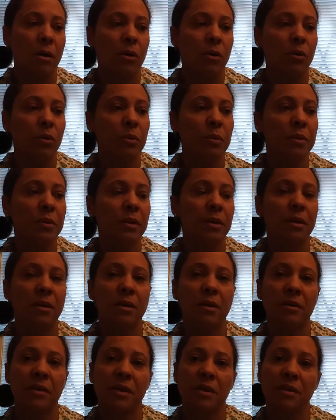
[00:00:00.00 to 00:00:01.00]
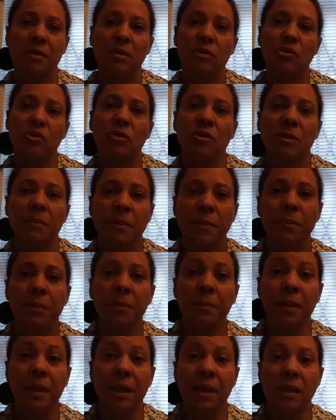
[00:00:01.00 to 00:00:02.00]
over the decisions that people
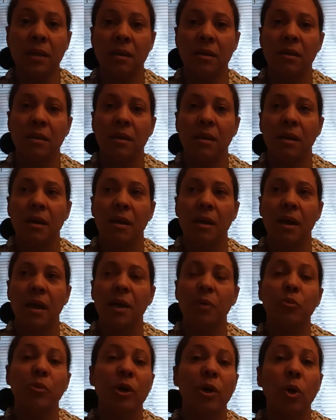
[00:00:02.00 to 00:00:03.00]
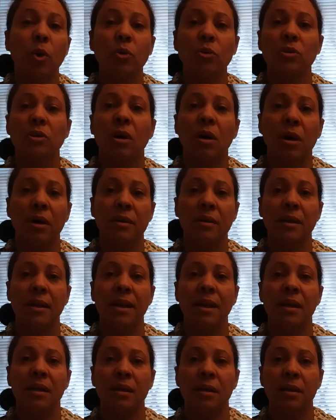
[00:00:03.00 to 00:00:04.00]
make and what goes on
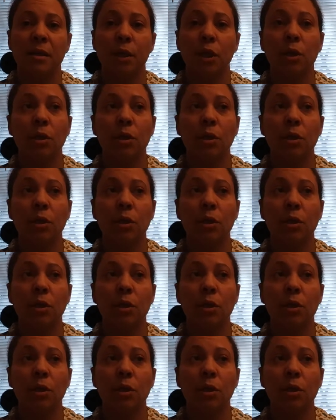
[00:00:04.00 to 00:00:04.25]
in a